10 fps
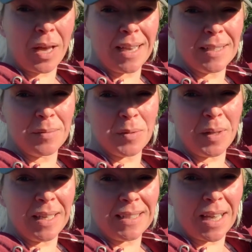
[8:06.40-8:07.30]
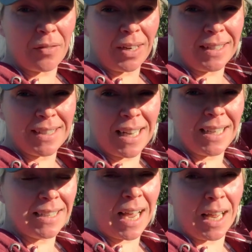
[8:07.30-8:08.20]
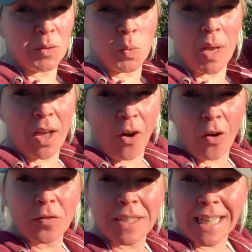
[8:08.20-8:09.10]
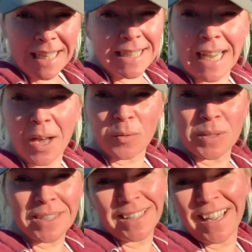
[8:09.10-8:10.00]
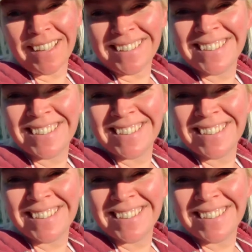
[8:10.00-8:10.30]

items with it to have a nice salad, and we're off to eat out tonight.